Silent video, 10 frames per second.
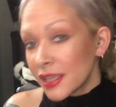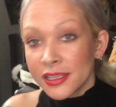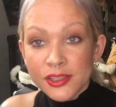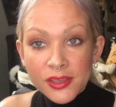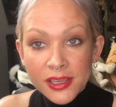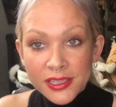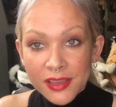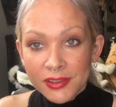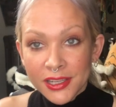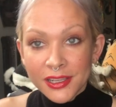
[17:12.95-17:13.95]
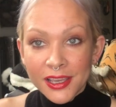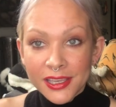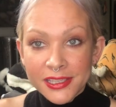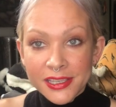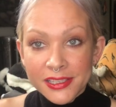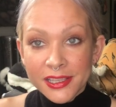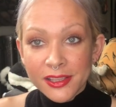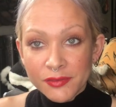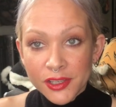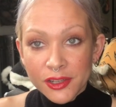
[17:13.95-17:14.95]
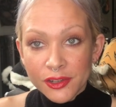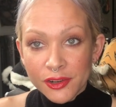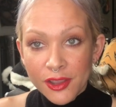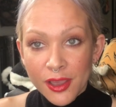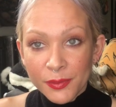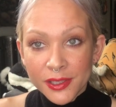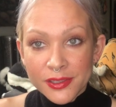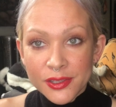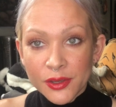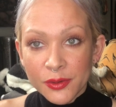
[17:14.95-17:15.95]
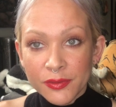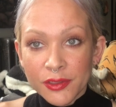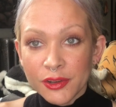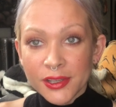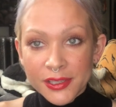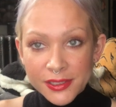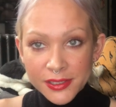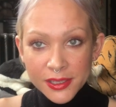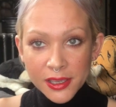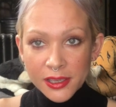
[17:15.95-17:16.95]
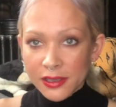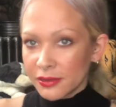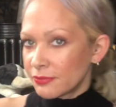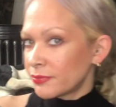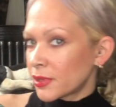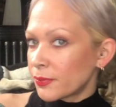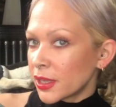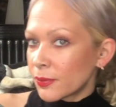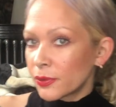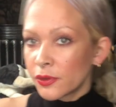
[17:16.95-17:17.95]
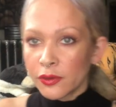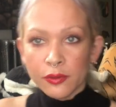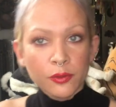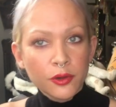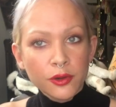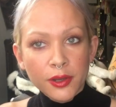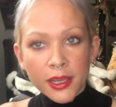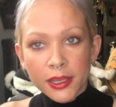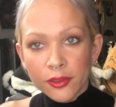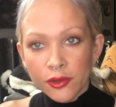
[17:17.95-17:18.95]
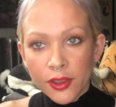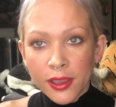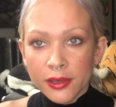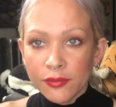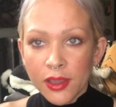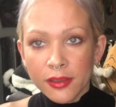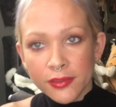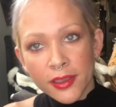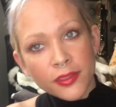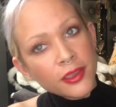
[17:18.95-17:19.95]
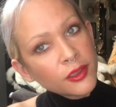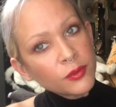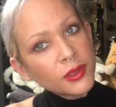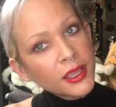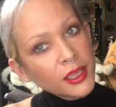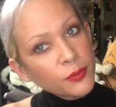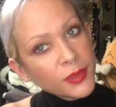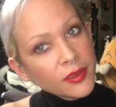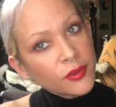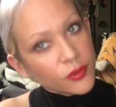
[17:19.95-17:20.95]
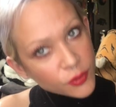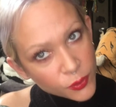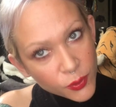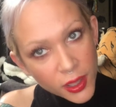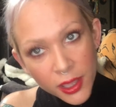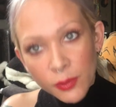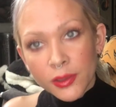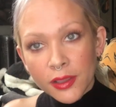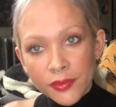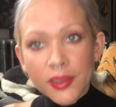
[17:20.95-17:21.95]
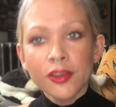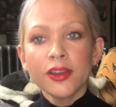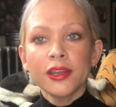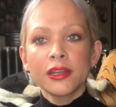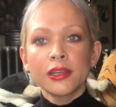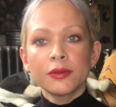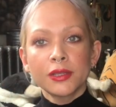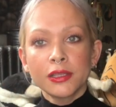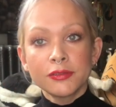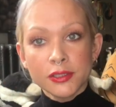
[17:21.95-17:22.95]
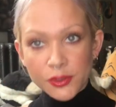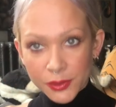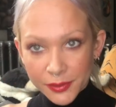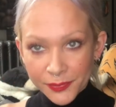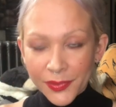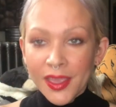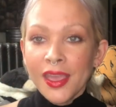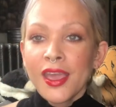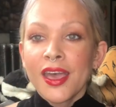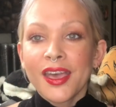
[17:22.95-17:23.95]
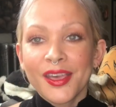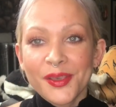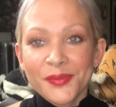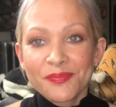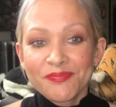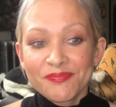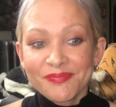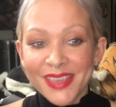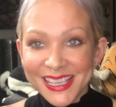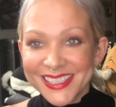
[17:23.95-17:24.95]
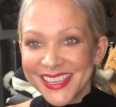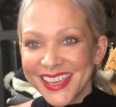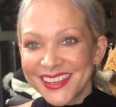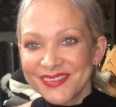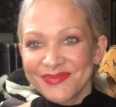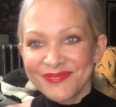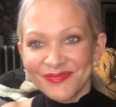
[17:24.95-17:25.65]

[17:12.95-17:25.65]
Unless you guys have any ideas, I'd love to hear your comments. So if there is um, a makeup look or any other kind of content that you would like me to do, I would love to hear it, and I would love to do it. Um, thanks again.